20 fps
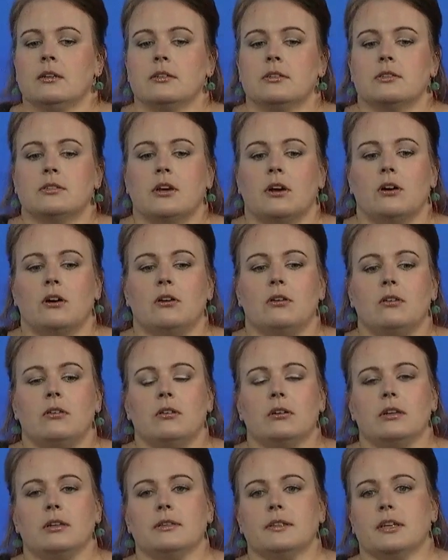
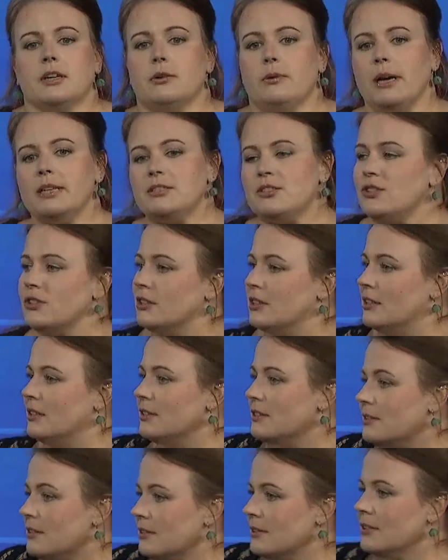So, the question
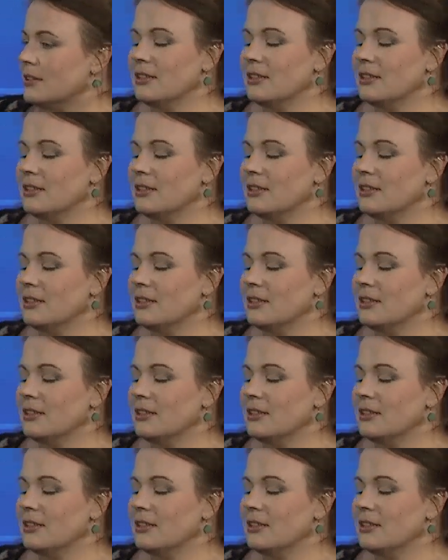is